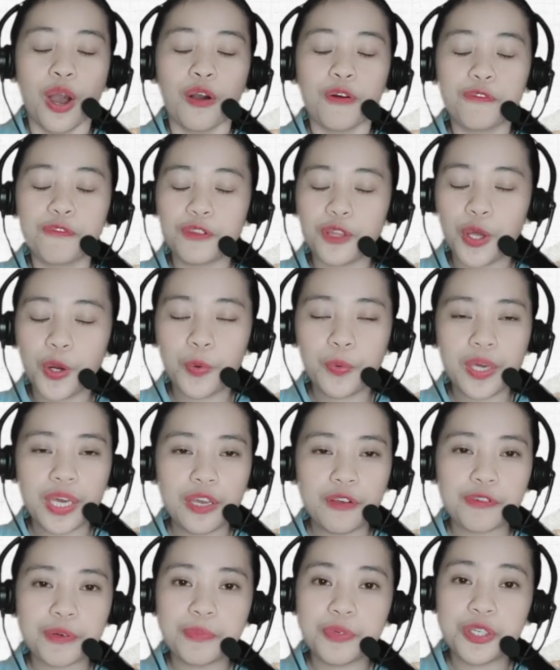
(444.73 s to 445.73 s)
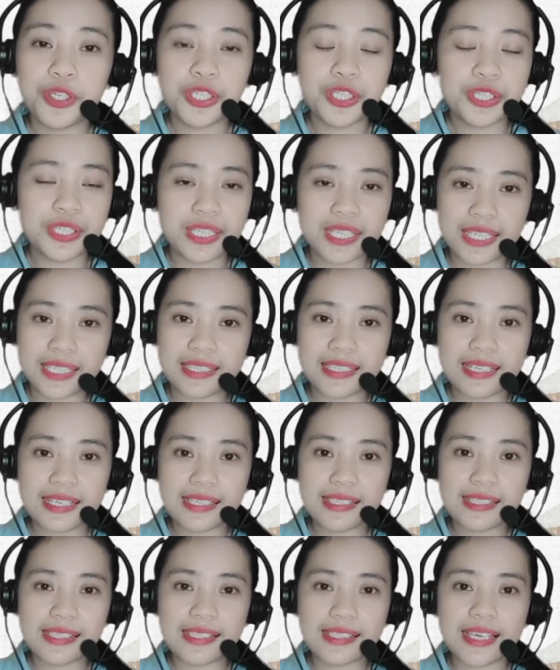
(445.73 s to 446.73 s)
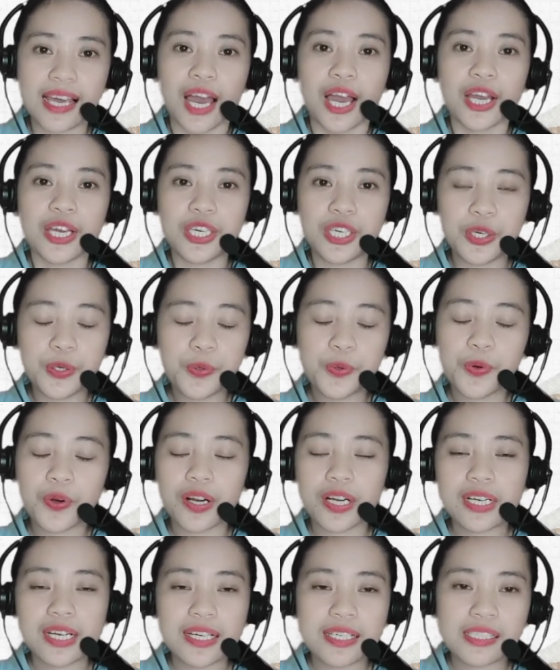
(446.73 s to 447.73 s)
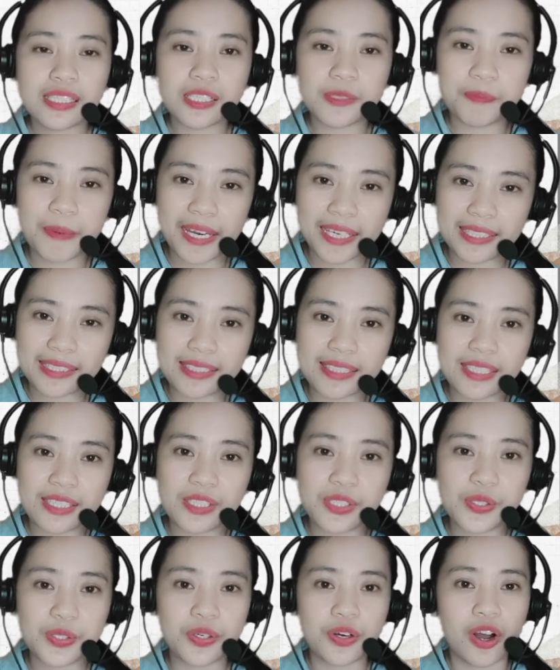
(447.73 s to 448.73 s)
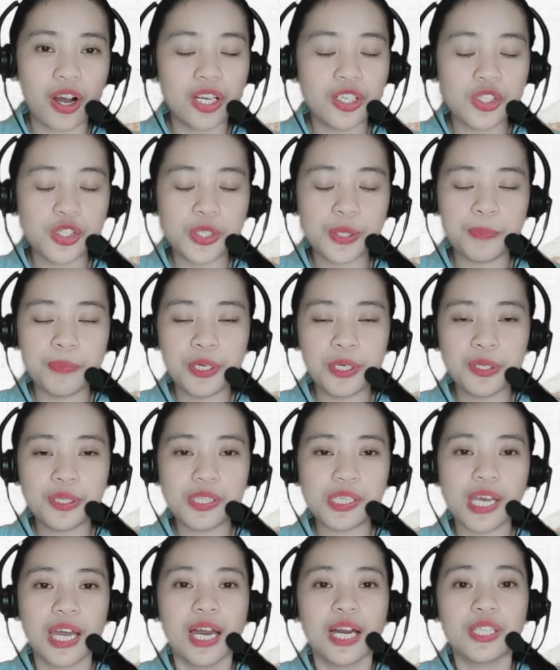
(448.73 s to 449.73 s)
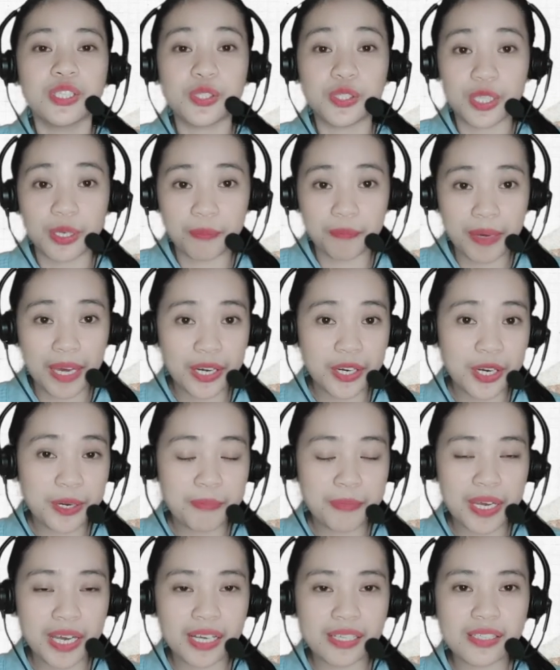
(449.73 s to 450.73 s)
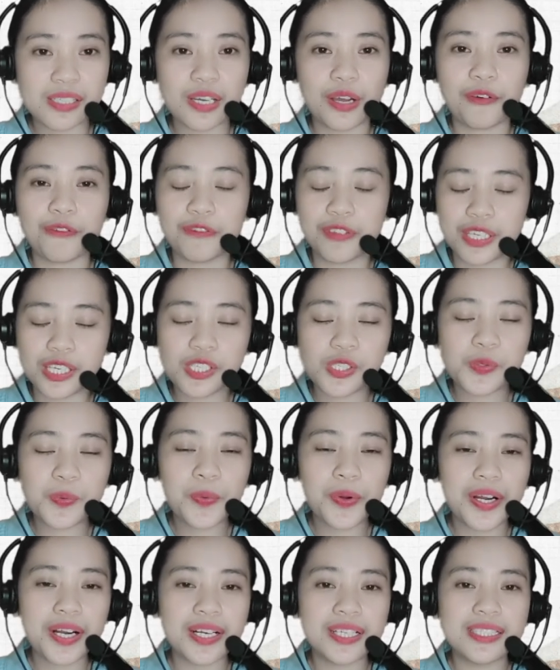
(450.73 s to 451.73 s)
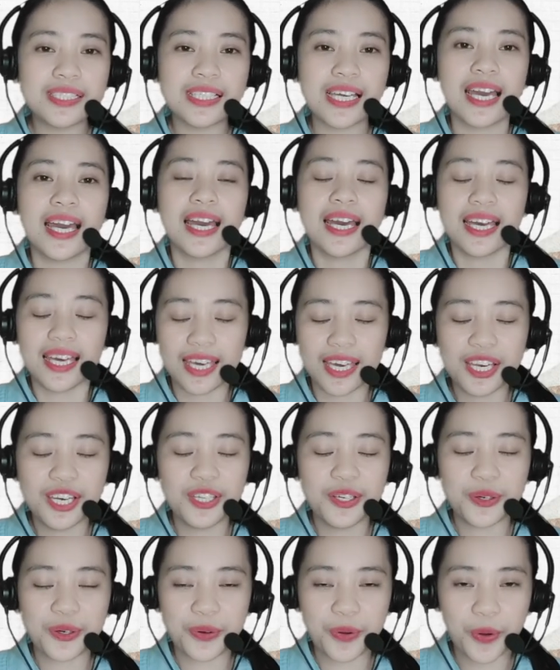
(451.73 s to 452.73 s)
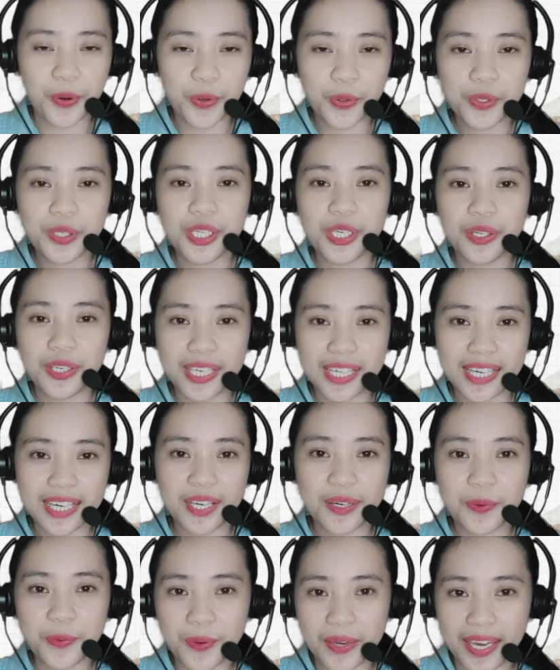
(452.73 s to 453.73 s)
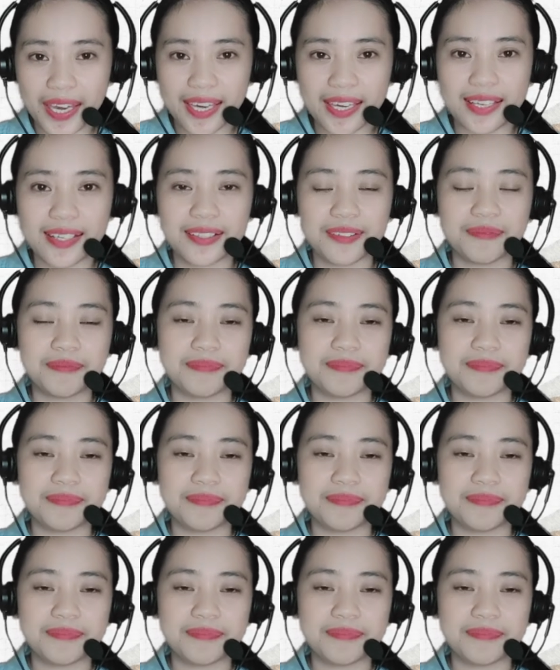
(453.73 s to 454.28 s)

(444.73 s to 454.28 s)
Flowing from your uniqueness, you are expected to contribute to the betterment of this world in your own unique way.